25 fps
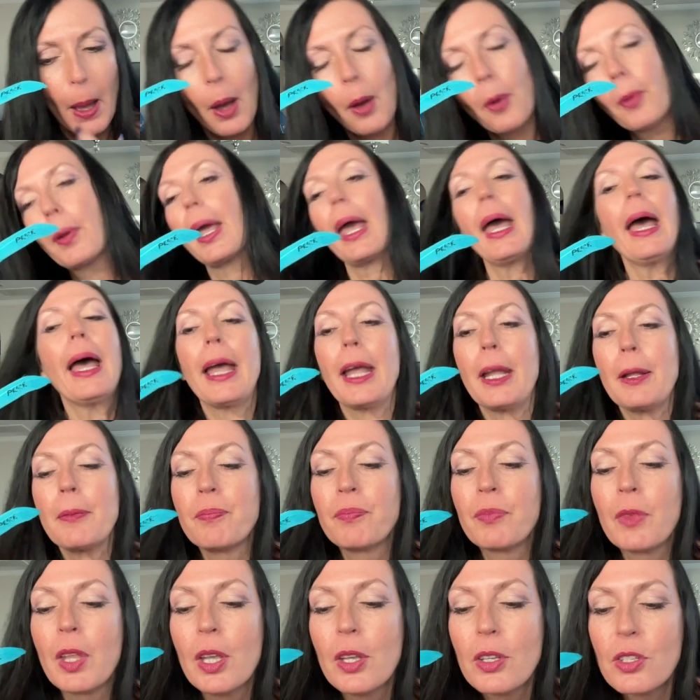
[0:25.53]
Okay,
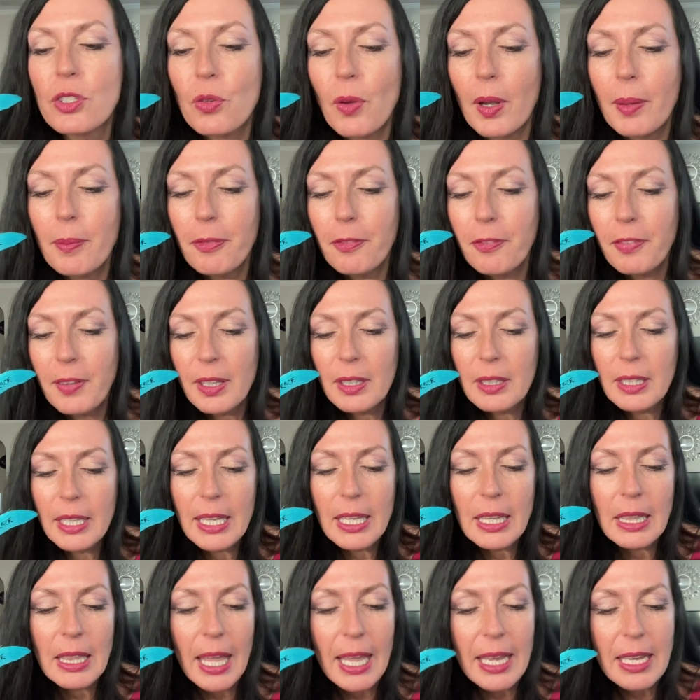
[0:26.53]
so I'm
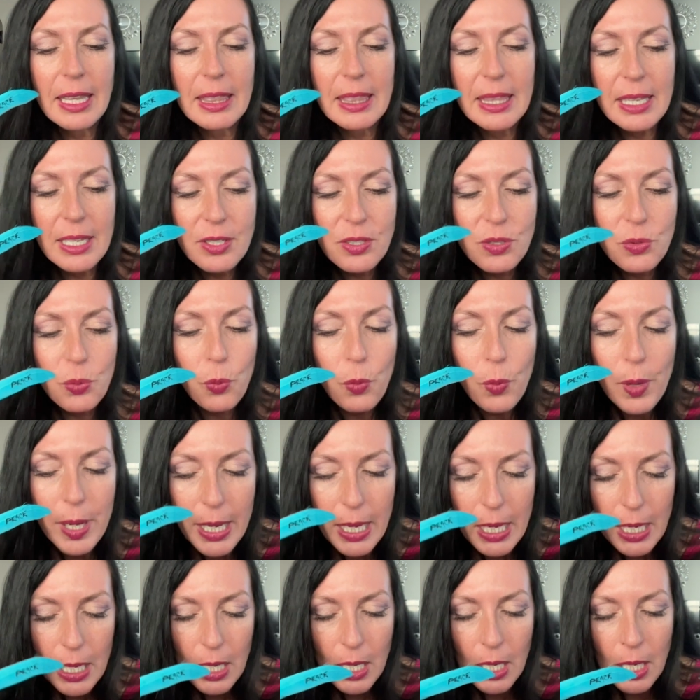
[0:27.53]
feeling like this
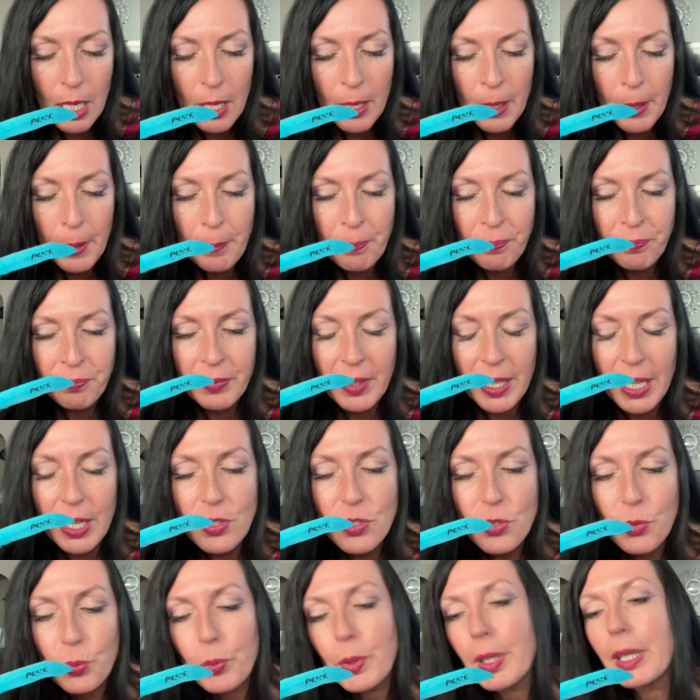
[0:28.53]
week,
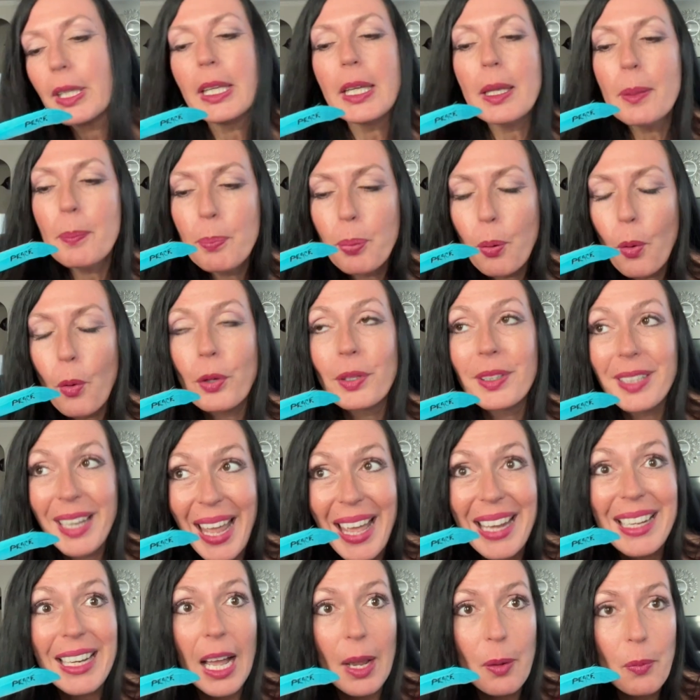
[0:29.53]
it's really important,
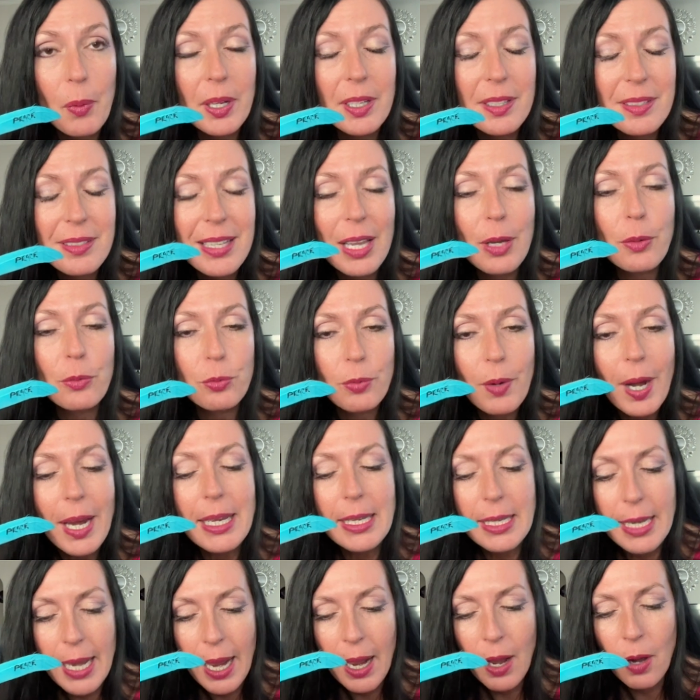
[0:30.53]
and I want to say
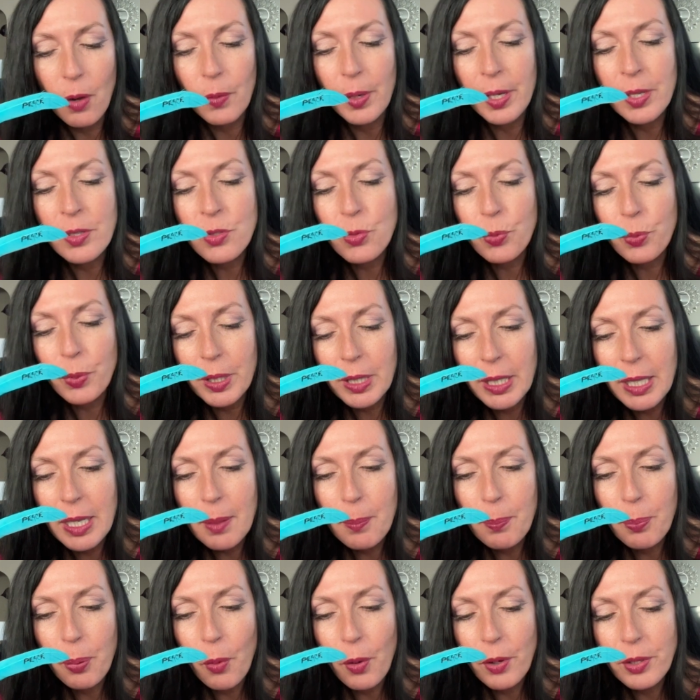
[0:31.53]
right now, it's really
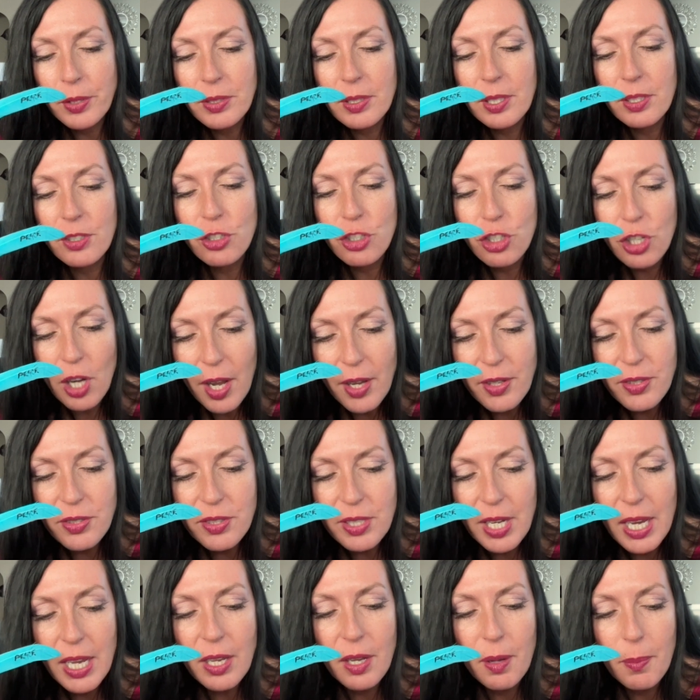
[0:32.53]
important to
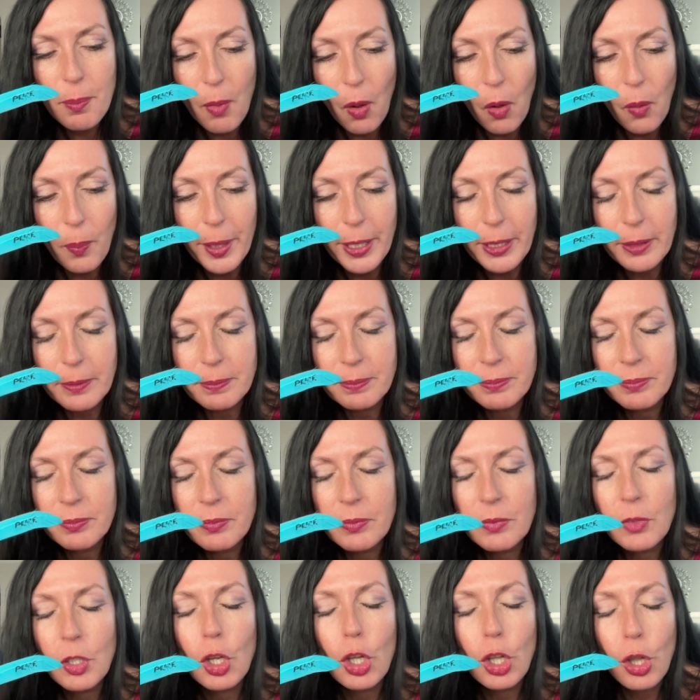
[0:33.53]
just take a moment,
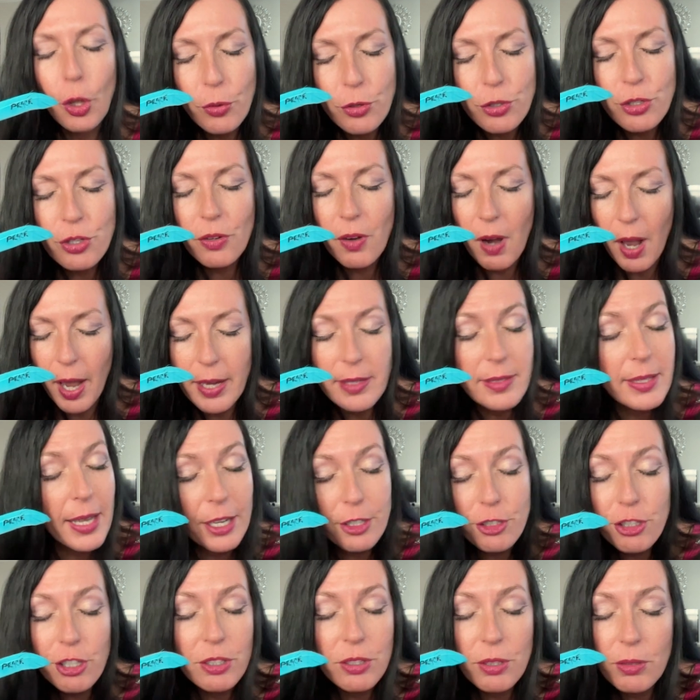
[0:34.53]
close your eyes,
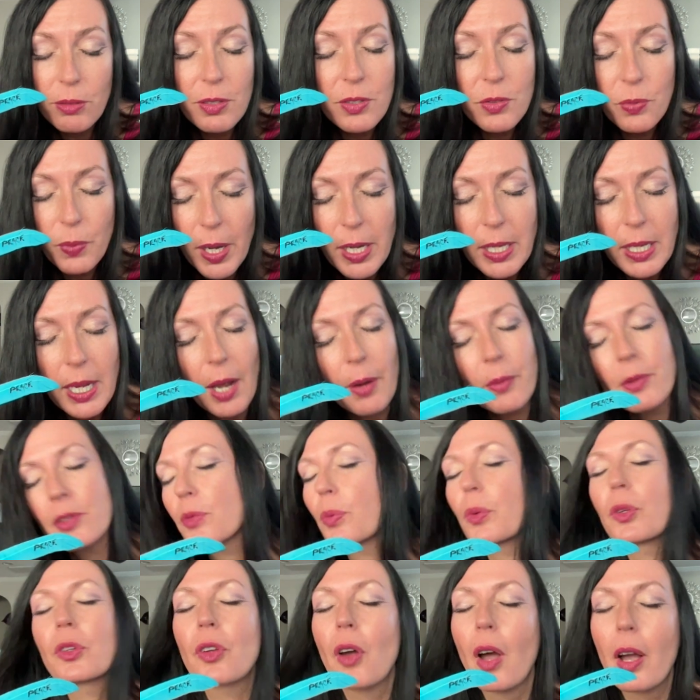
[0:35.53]
actually do this right now
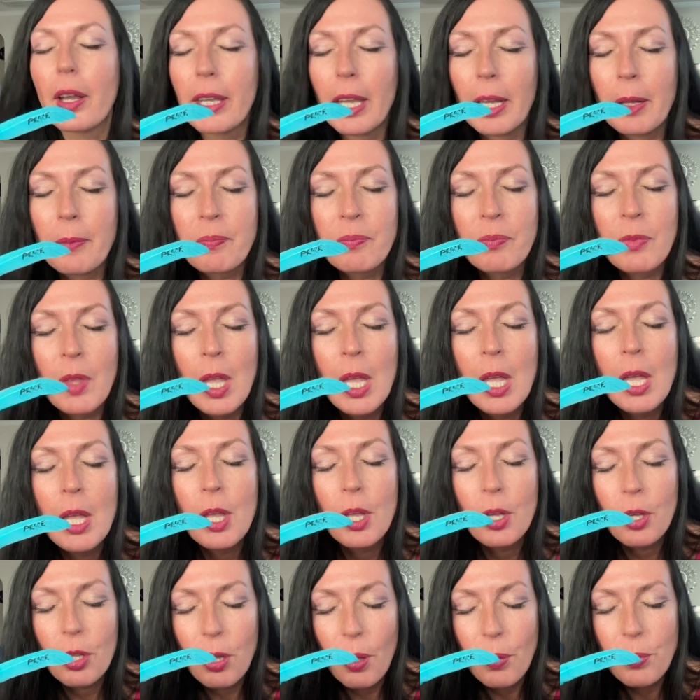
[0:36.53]
as we're talking,
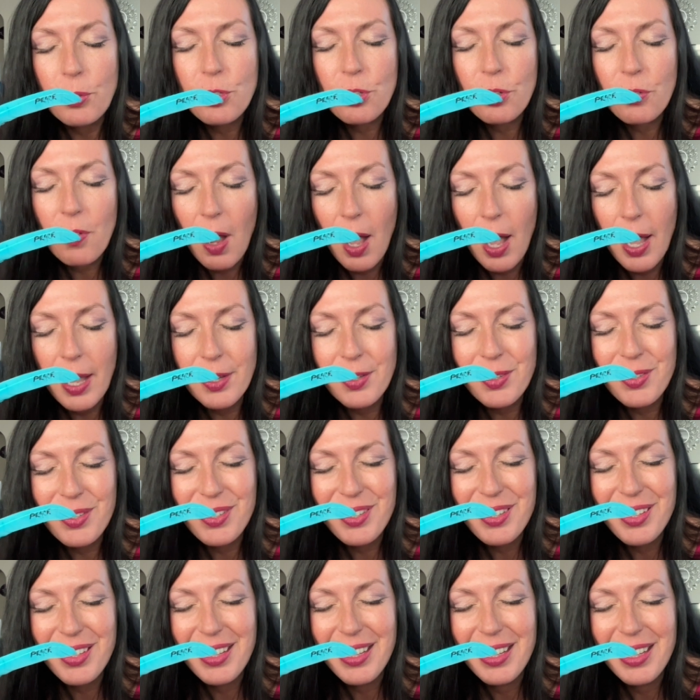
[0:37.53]
close your
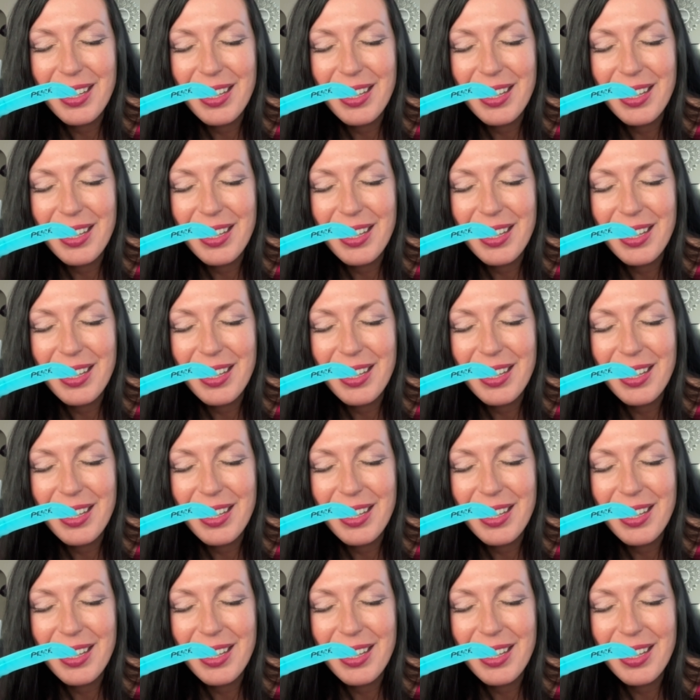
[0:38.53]
eyes,